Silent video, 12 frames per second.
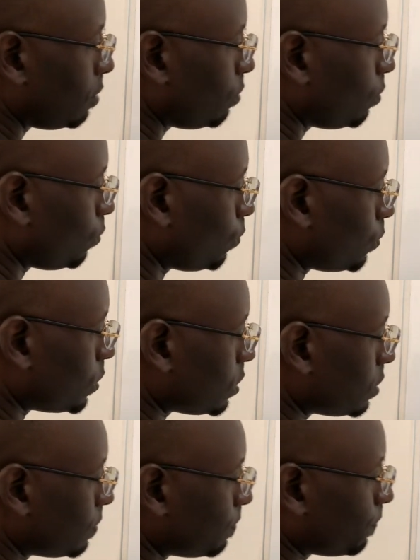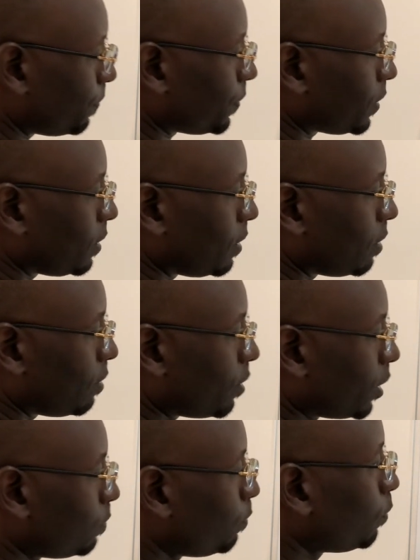the roots
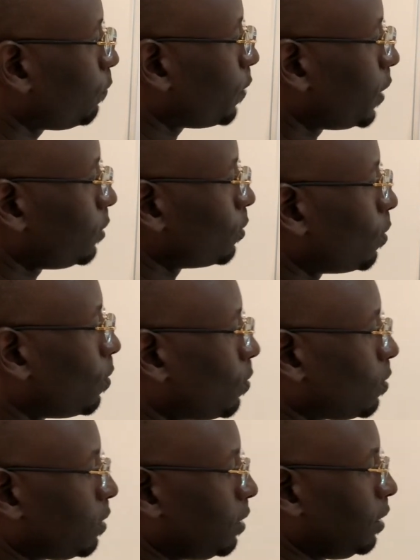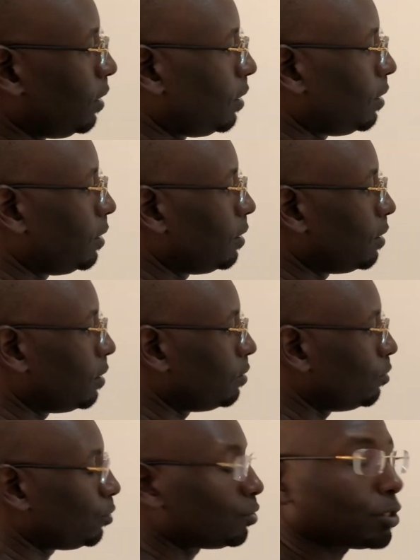that provide all the
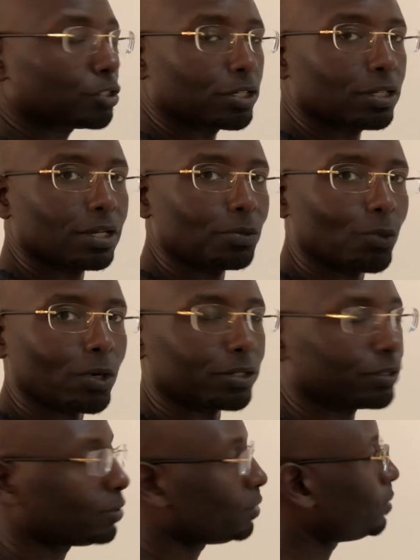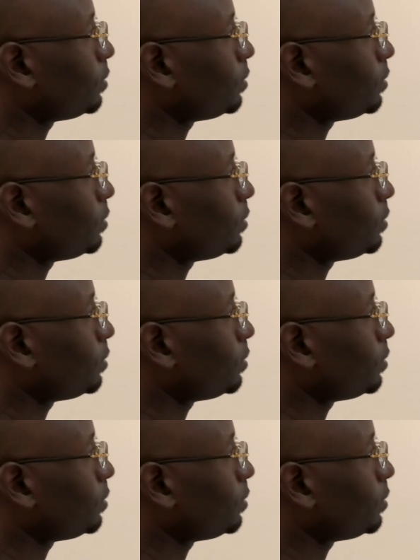nutrition and water